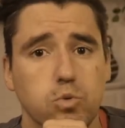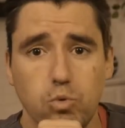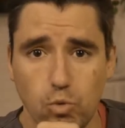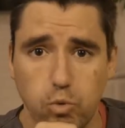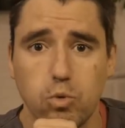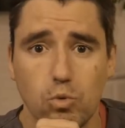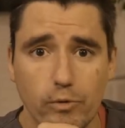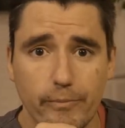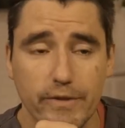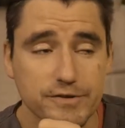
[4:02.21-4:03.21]
ooh,
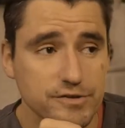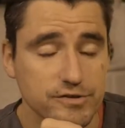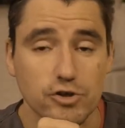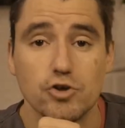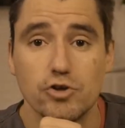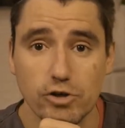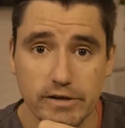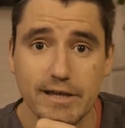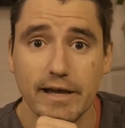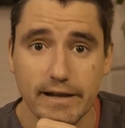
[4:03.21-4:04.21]
this is a
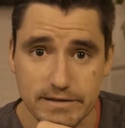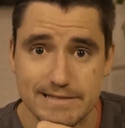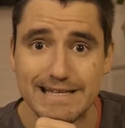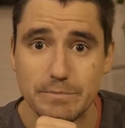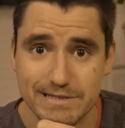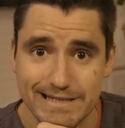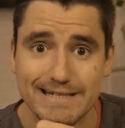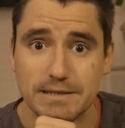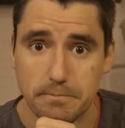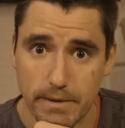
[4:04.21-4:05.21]
good case of demodectic